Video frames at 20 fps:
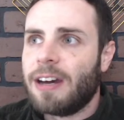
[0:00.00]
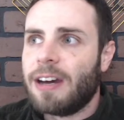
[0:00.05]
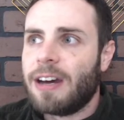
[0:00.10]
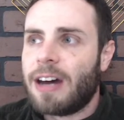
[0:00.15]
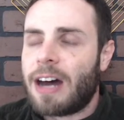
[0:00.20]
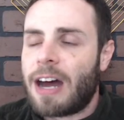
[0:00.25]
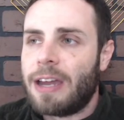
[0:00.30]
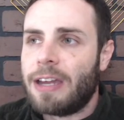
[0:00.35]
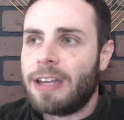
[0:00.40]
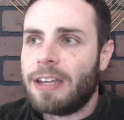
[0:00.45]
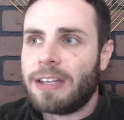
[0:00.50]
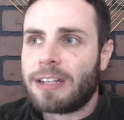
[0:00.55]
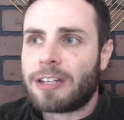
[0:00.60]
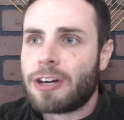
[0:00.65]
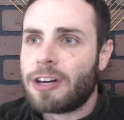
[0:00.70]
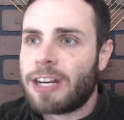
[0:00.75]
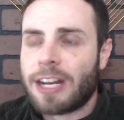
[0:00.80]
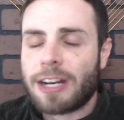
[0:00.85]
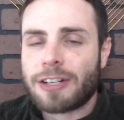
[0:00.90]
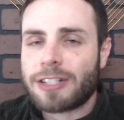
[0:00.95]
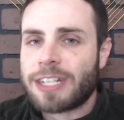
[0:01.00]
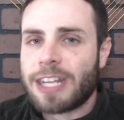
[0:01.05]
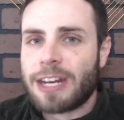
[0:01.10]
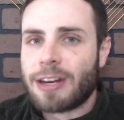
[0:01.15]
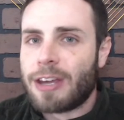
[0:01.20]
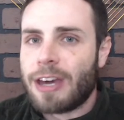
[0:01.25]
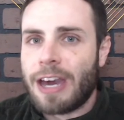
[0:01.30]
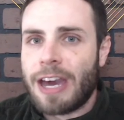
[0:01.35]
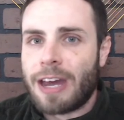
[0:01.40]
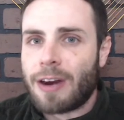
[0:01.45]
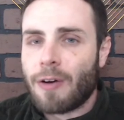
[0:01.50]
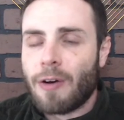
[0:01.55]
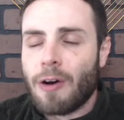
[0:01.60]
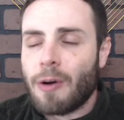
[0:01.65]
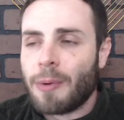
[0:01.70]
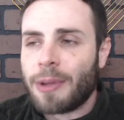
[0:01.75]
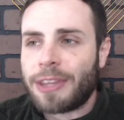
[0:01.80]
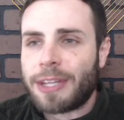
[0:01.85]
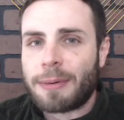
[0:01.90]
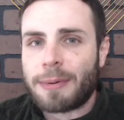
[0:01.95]
I couldn't understand at all
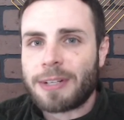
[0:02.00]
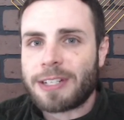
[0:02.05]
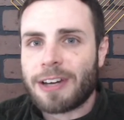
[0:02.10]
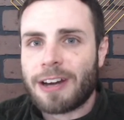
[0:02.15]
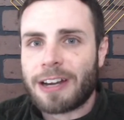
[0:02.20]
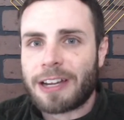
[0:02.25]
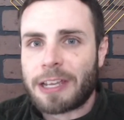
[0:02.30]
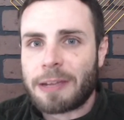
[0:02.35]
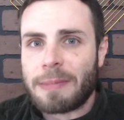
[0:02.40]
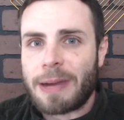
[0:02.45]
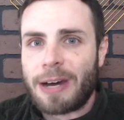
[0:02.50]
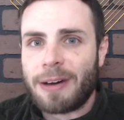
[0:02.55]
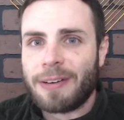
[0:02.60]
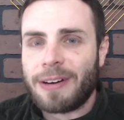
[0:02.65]
what they were talking about.